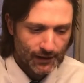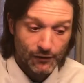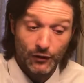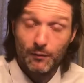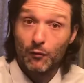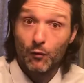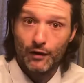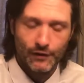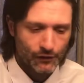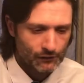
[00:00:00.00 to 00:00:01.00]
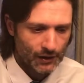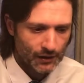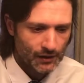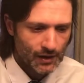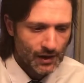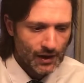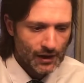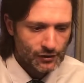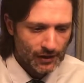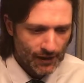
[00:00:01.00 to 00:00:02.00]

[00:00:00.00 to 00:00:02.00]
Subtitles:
you'll number 1 to 3, and you're going to